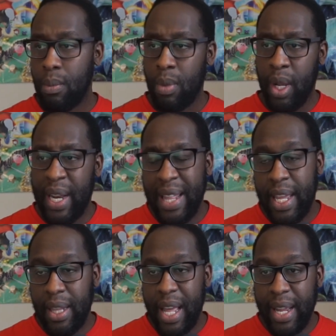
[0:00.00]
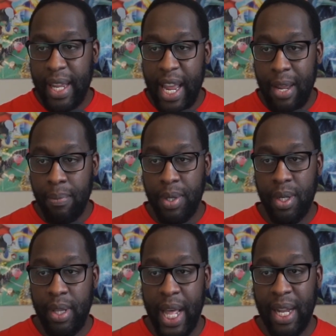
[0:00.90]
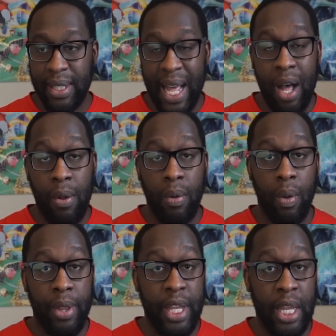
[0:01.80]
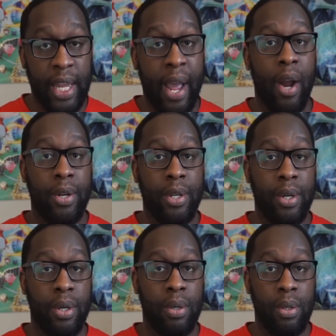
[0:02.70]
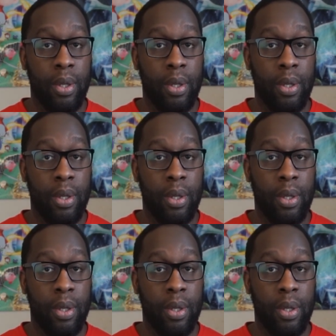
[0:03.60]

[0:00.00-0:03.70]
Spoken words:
And I think that games that allow the character,